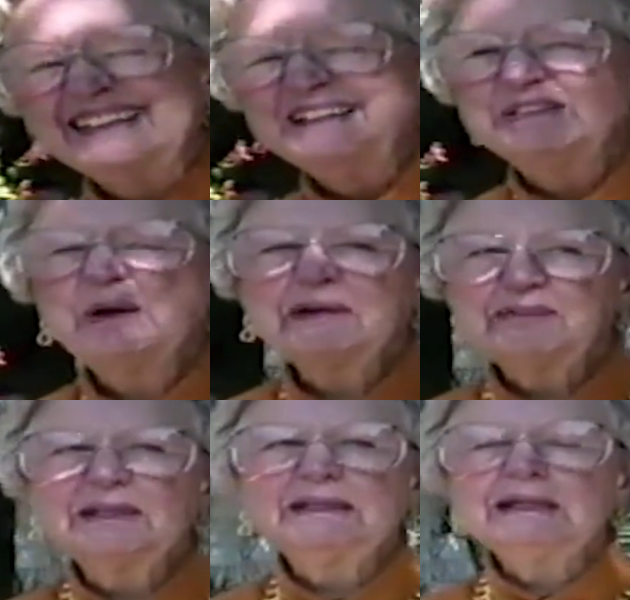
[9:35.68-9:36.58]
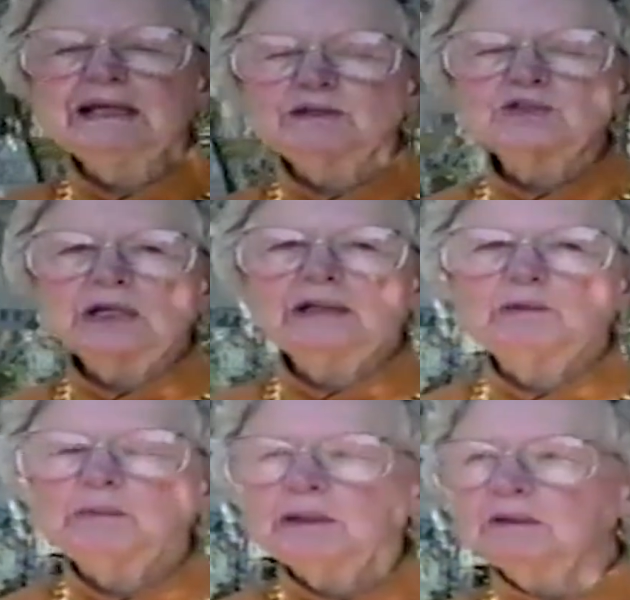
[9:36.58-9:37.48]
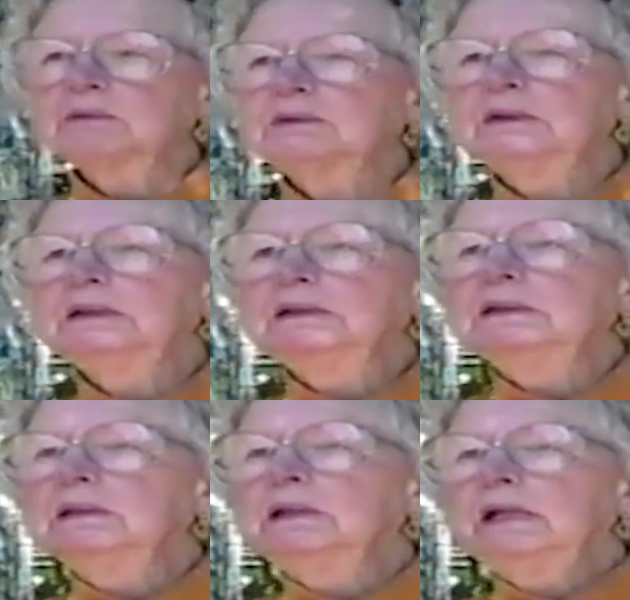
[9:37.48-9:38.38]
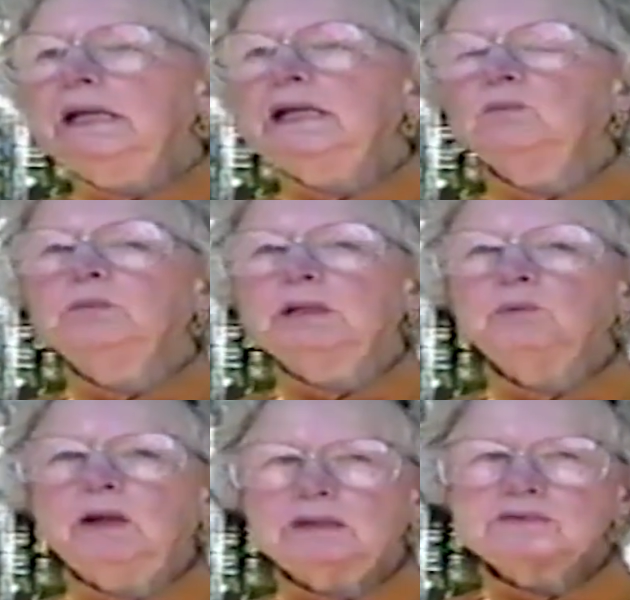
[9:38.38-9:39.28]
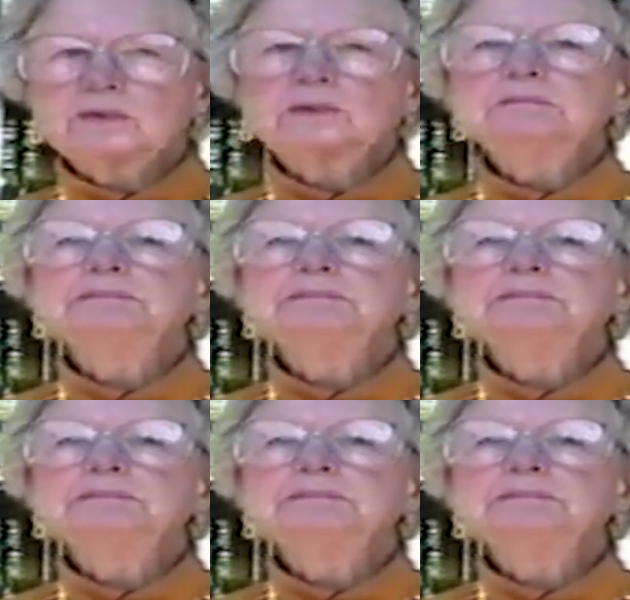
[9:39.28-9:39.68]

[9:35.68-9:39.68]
No, I think he liked Shiner beer and Budweiser.